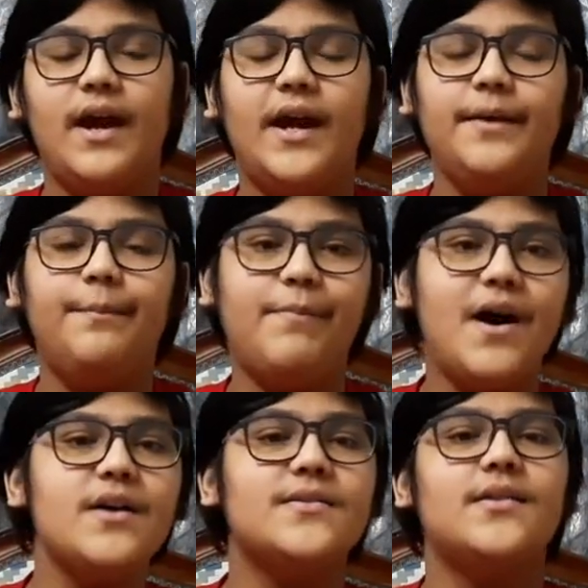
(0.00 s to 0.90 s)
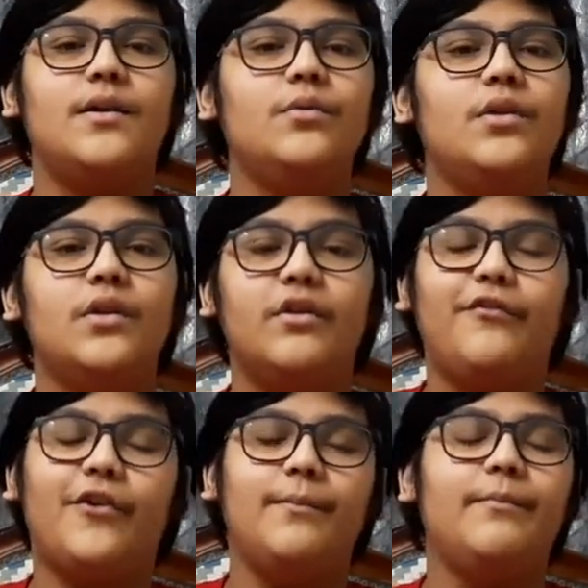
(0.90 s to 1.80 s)
and passed down
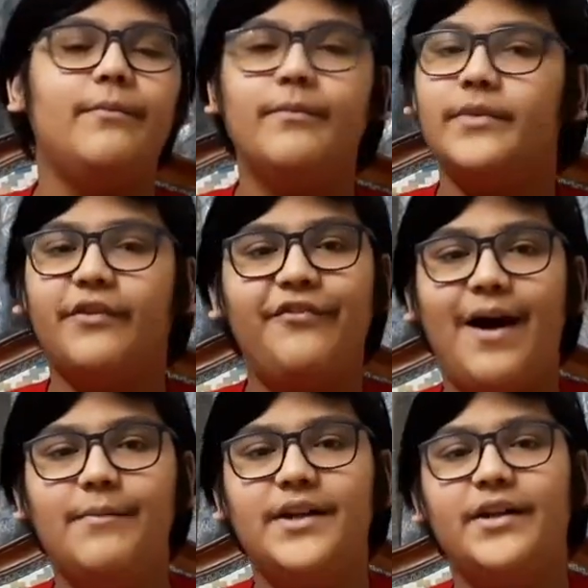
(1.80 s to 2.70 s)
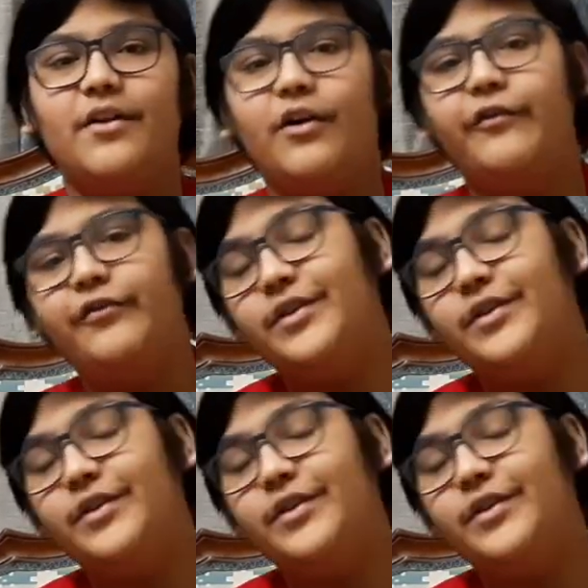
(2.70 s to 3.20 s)
from the family of